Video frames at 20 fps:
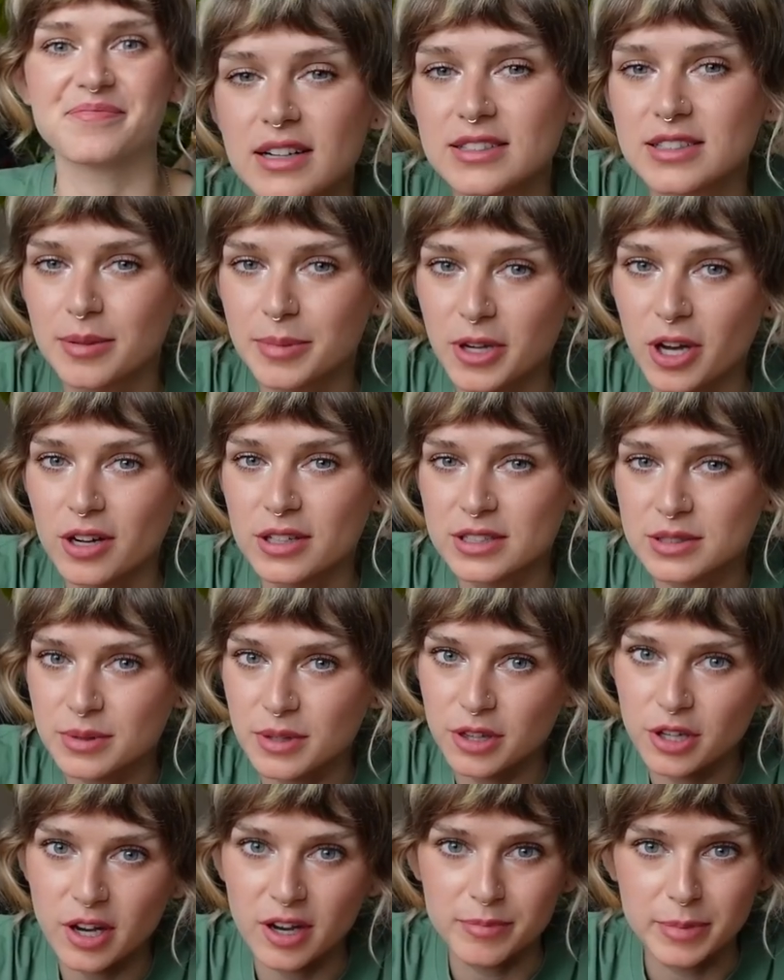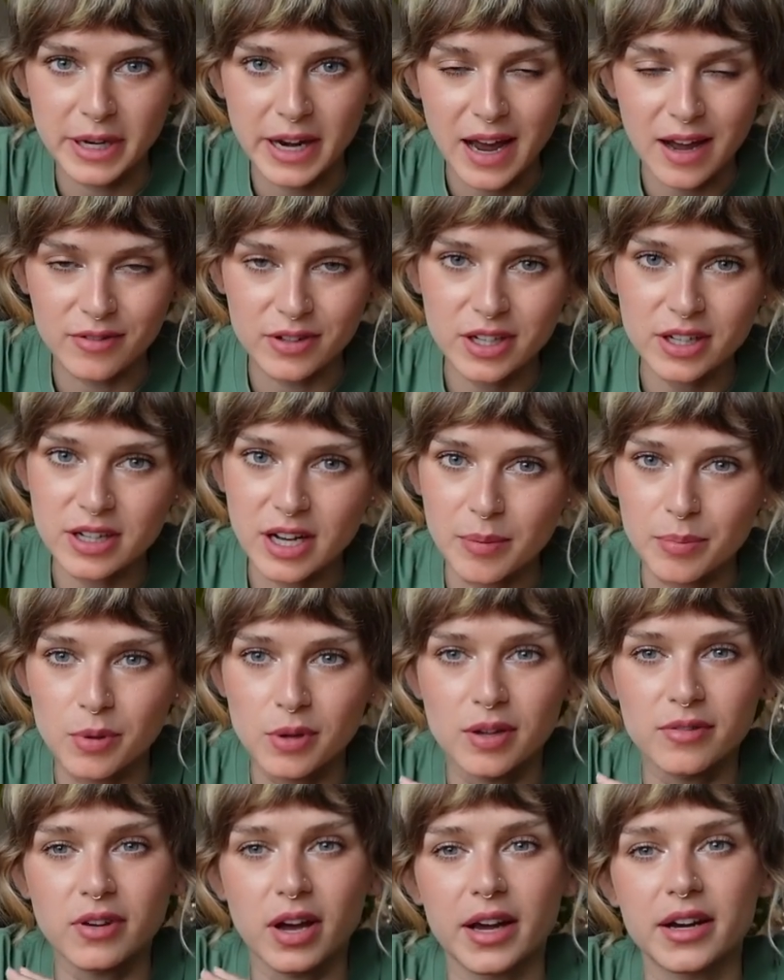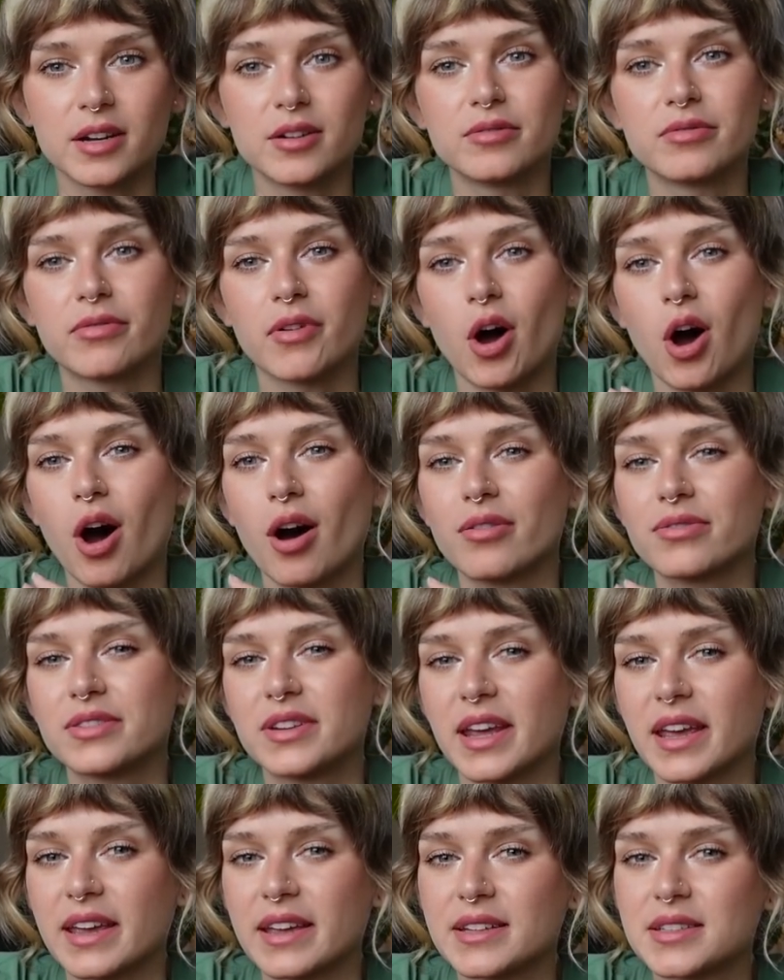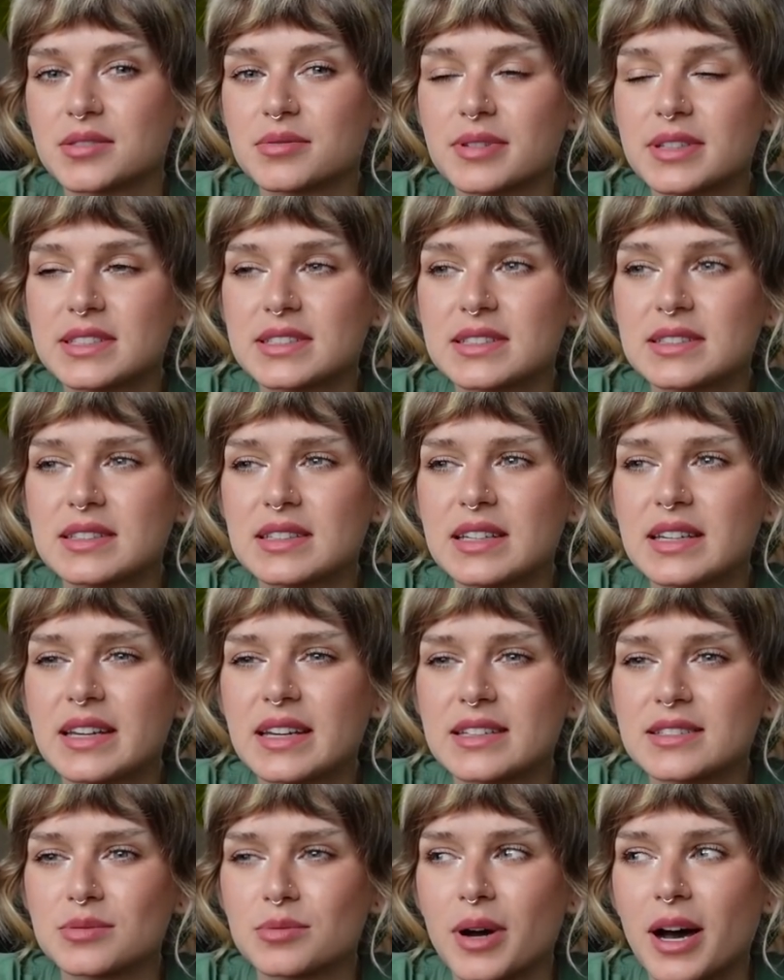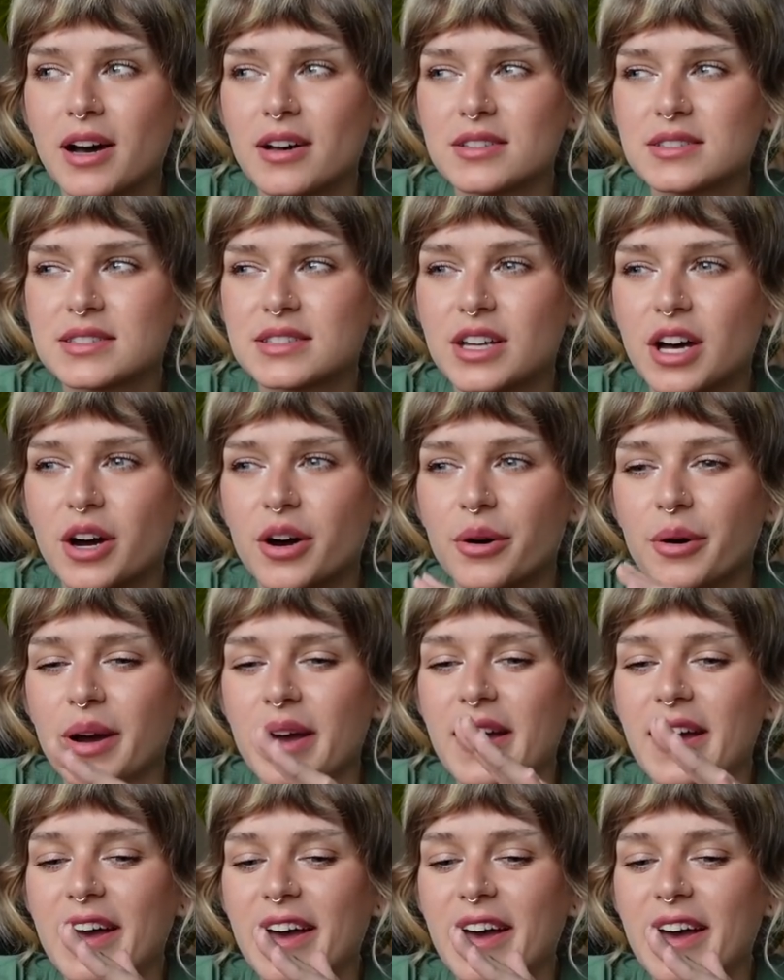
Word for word: To be honest with you, I've been having a couple of kind of off days recently as well, so